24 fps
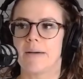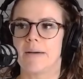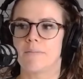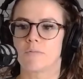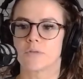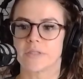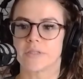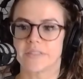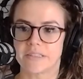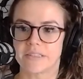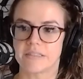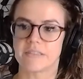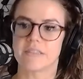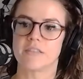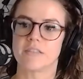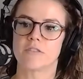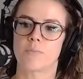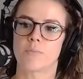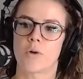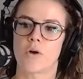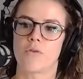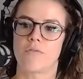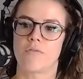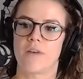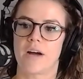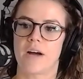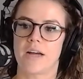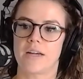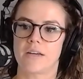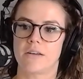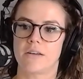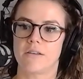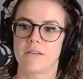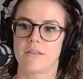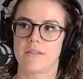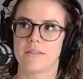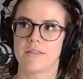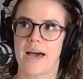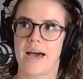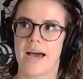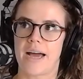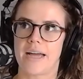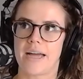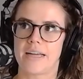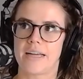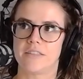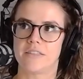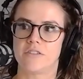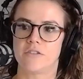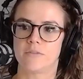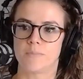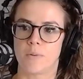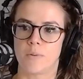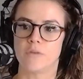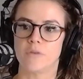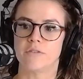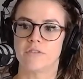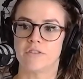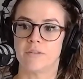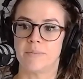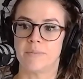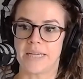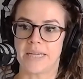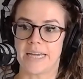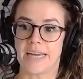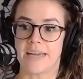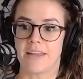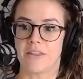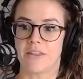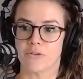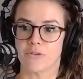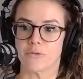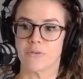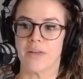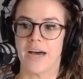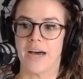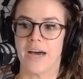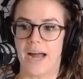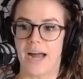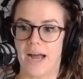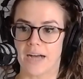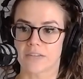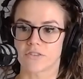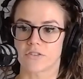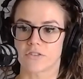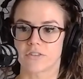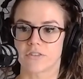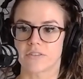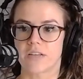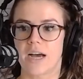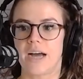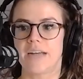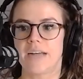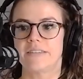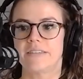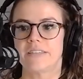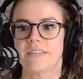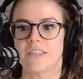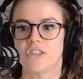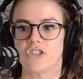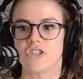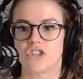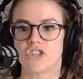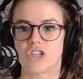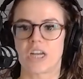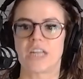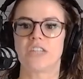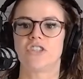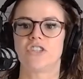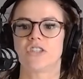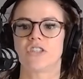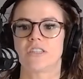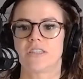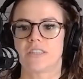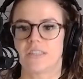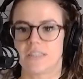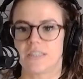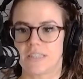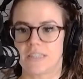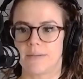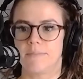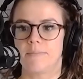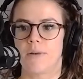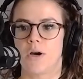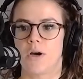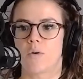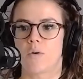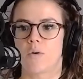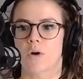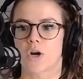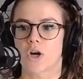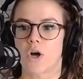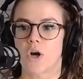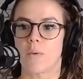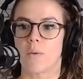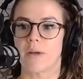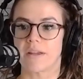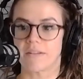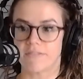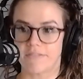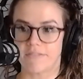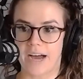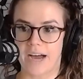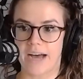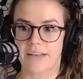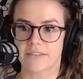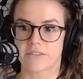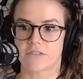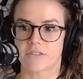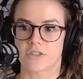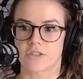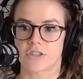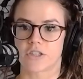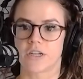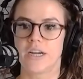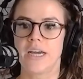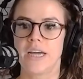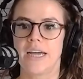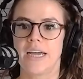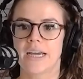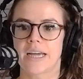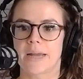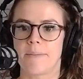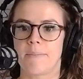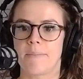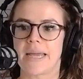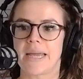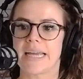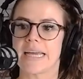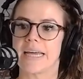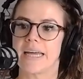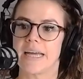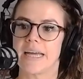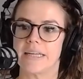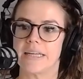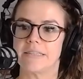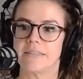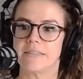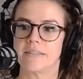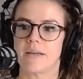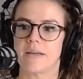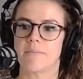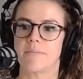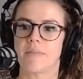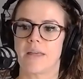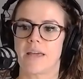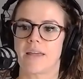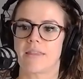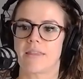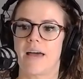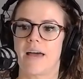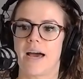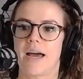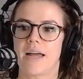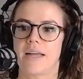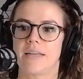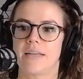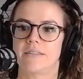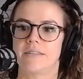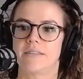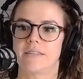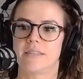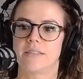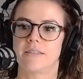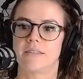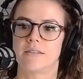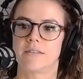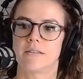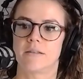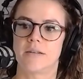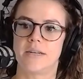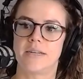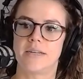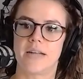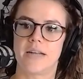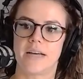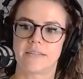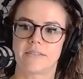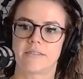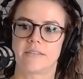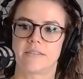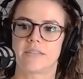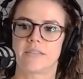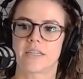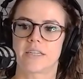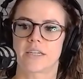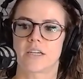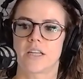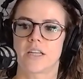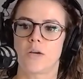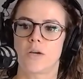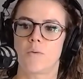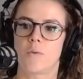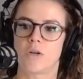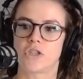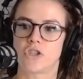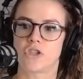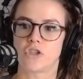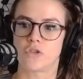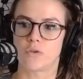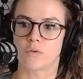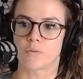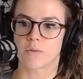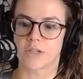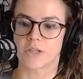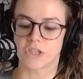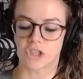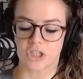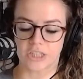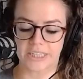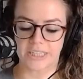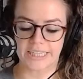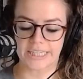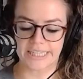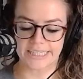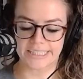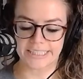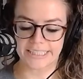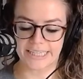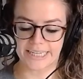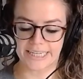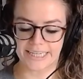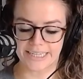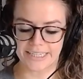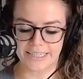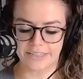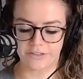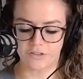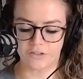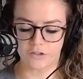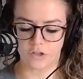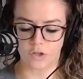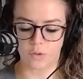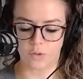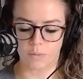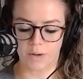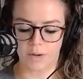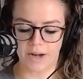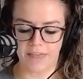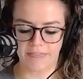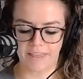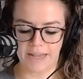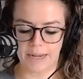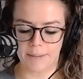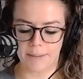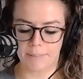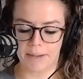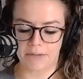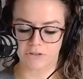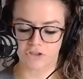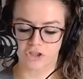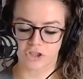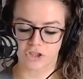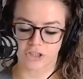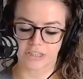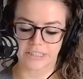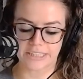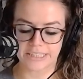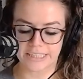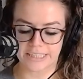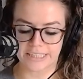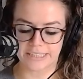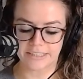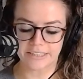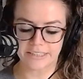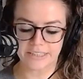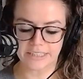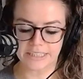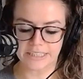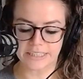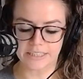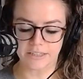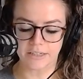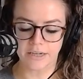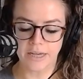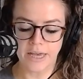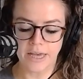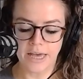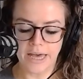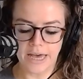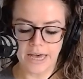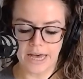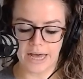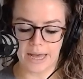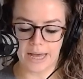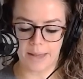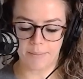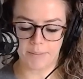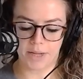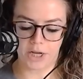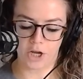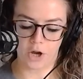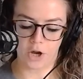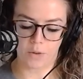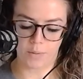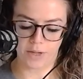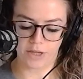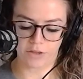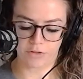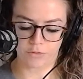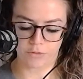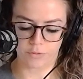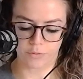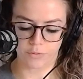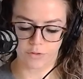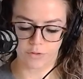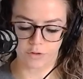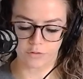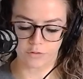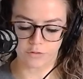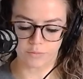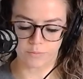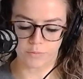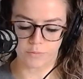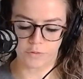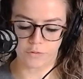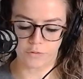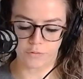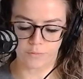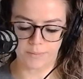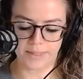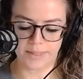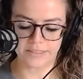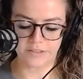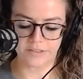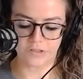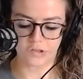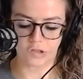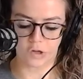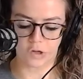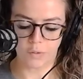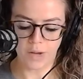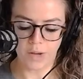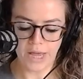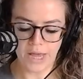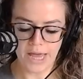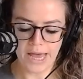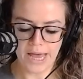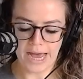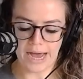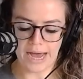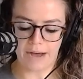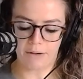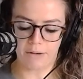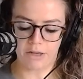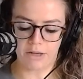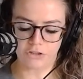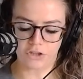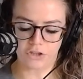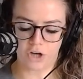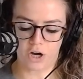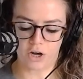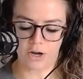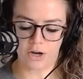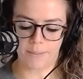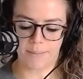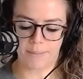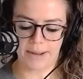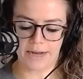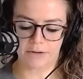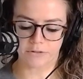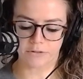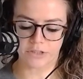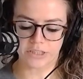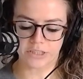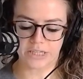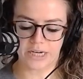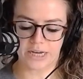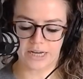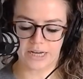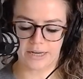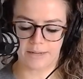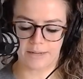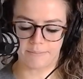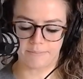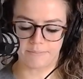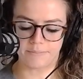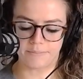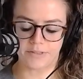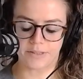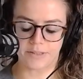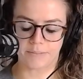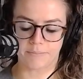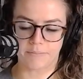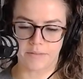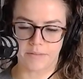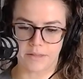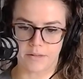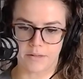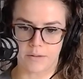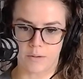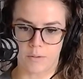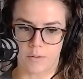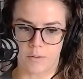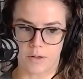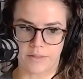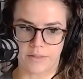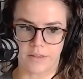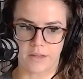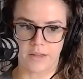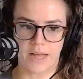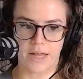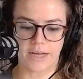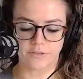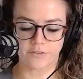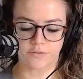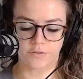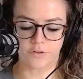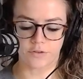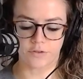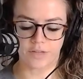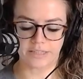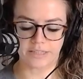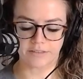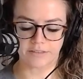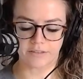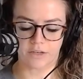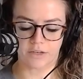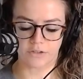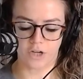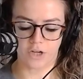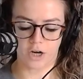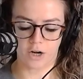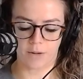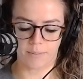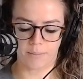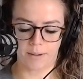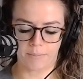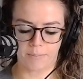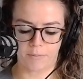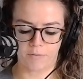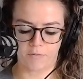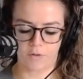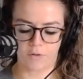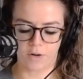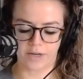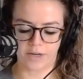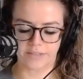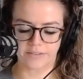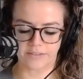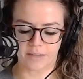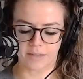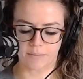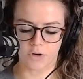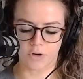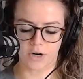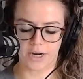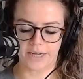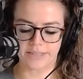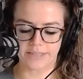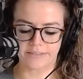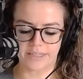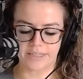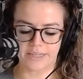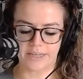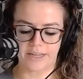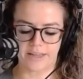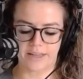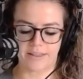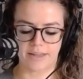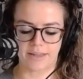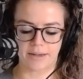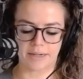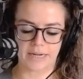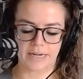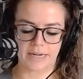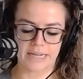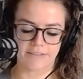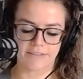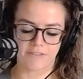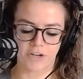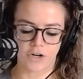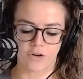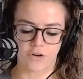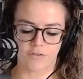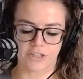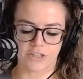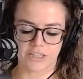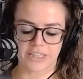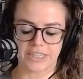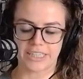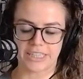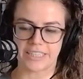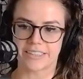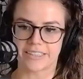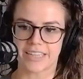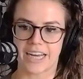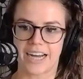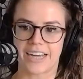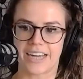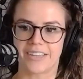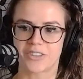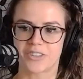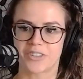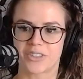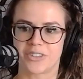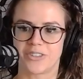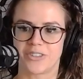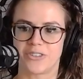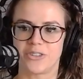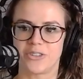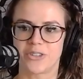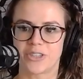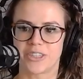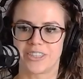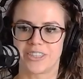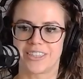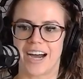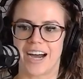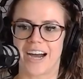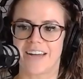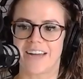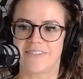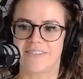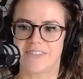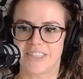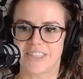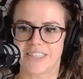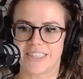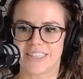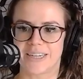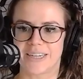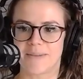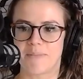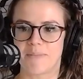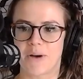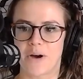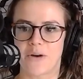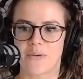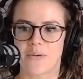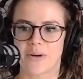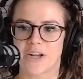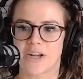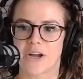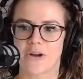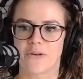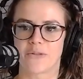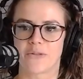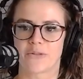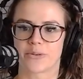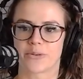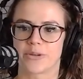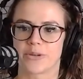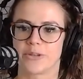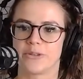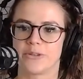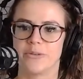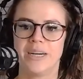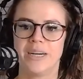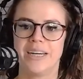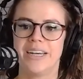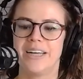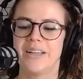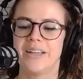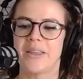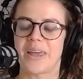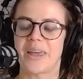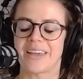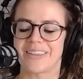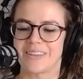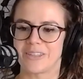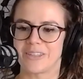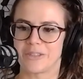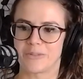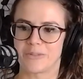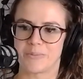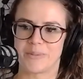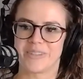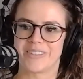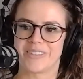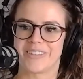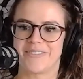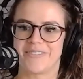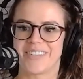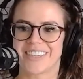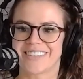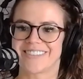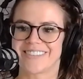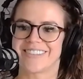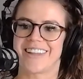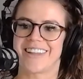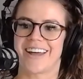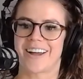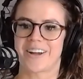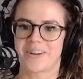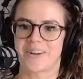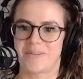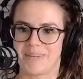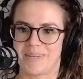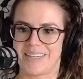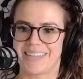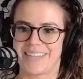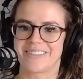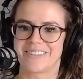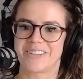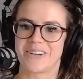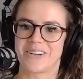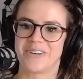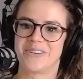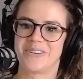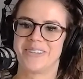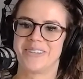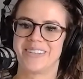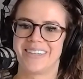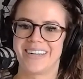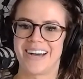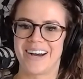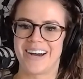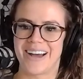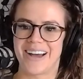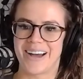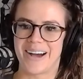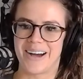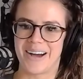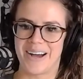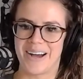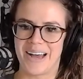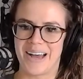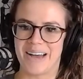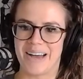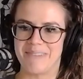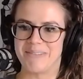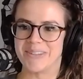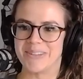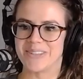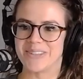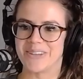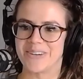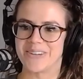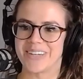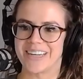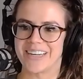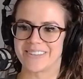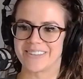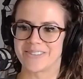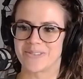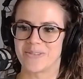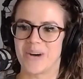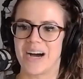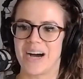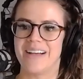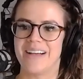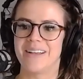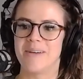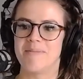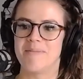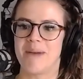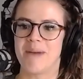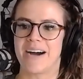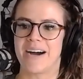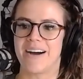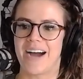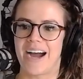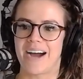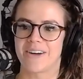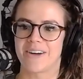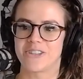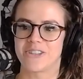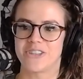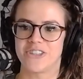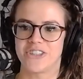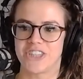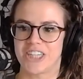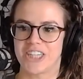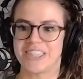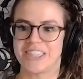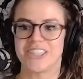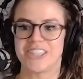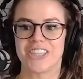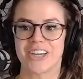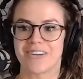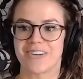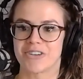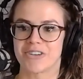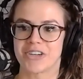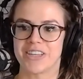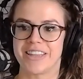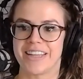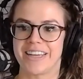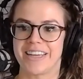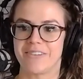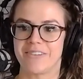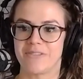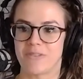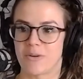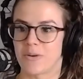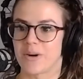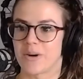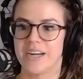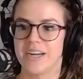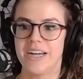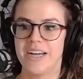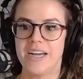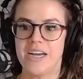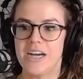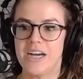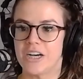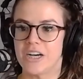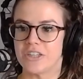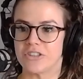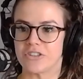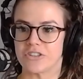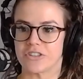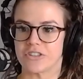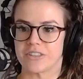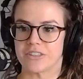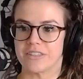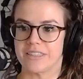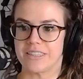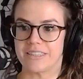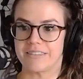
resistance profile that is supposed to be hit through that exercise, and changing the tempo or going faster can make it hit something that isn't necessarily what you originally intended. So you want to think about your intent here and going through those movements. So how I'll talk about the last few things I'll talk about before I summarize it and then give it over to these guys, because you could dive into tempo and go through like the specifics, and that could be its own episode as well about how to change everything for a certain